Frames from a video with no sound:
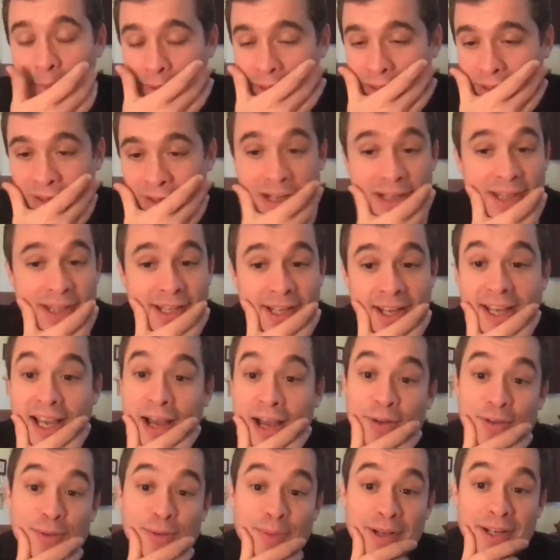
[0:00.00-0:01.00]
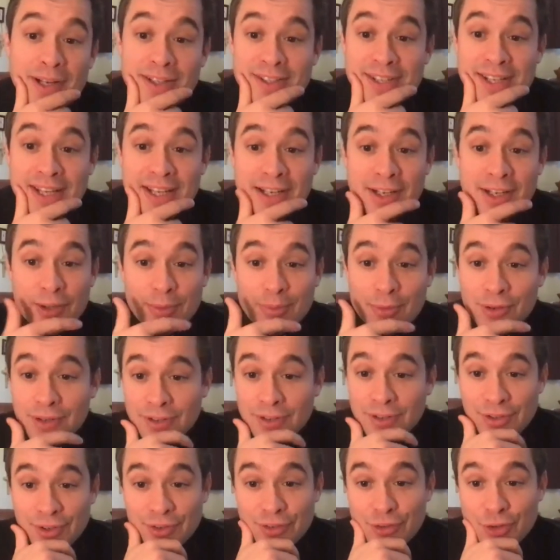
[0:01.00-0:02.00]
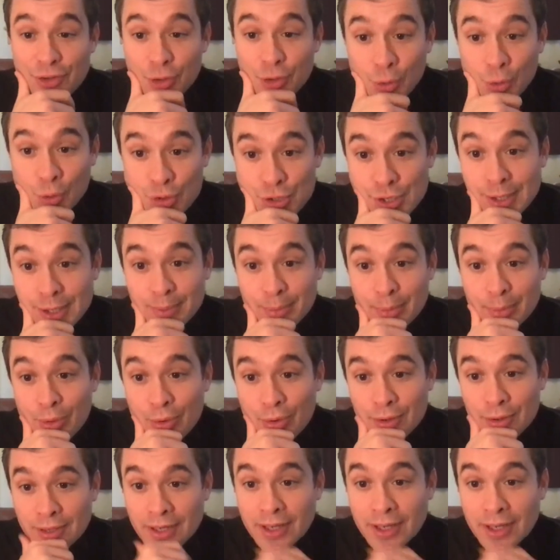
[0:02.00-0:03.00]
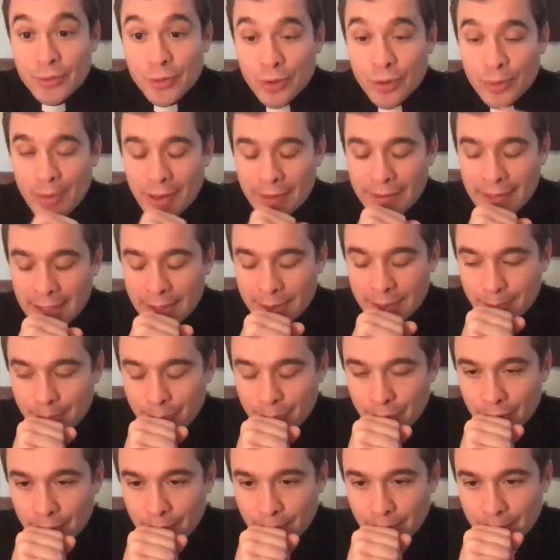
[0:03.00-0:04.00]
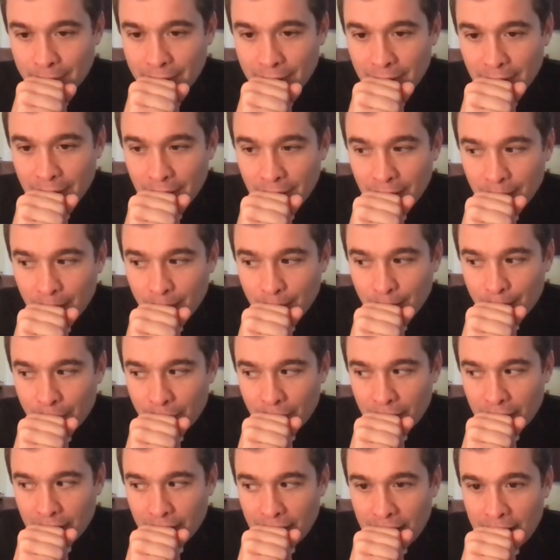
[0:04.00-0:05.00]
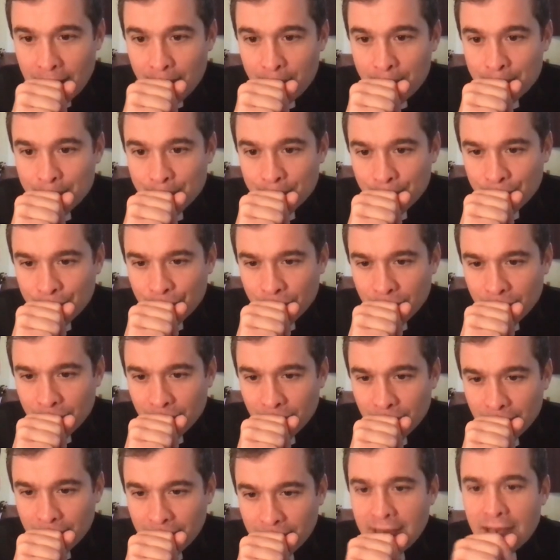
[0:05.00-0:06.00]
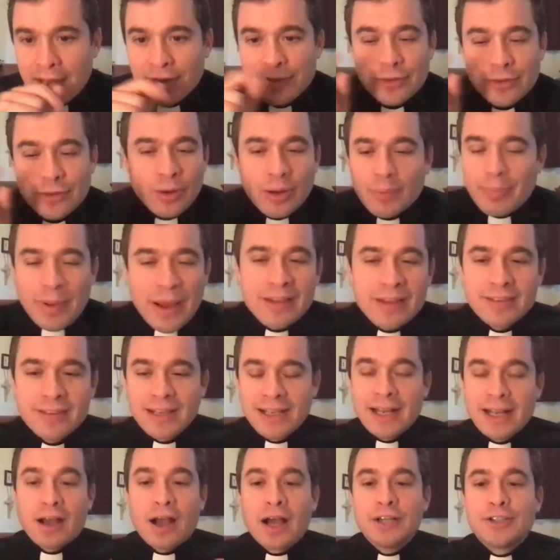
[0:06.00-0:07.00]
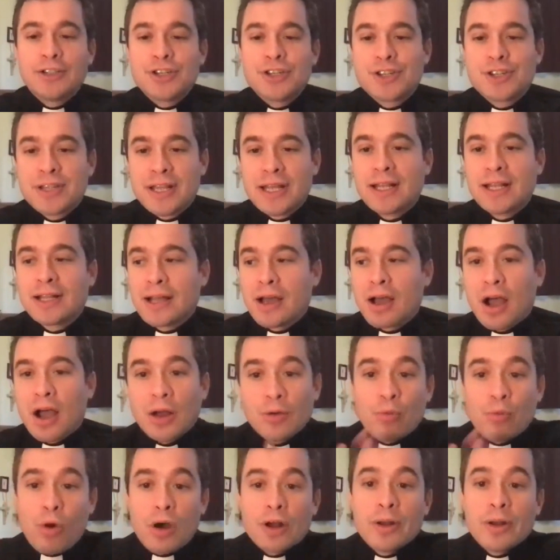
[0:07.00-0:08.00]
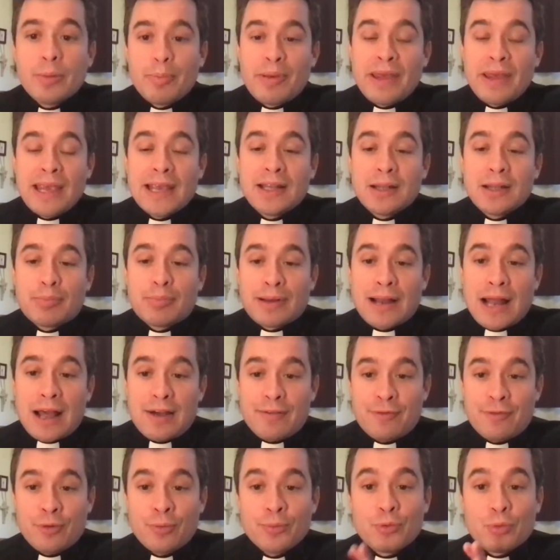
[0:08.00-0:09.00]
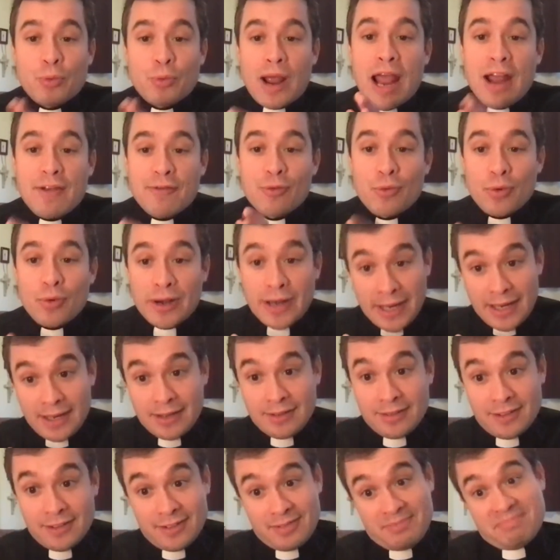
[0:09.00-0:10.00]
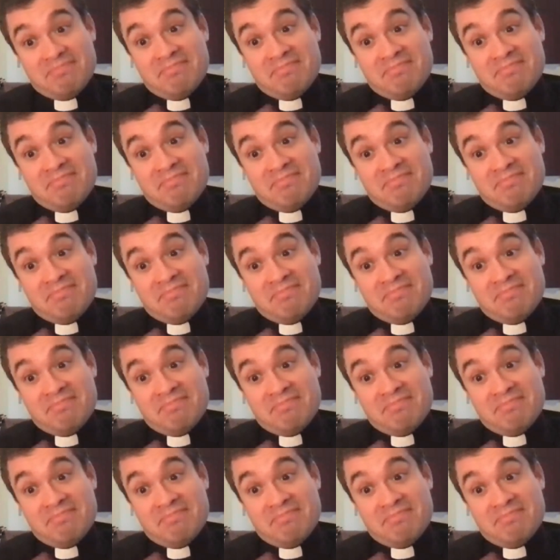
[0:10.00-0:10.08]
mean, I think accountability and community is hugely important. I talk about that in the book, but, yeah. So basically I just think that I want to be in the platforms where everyone is.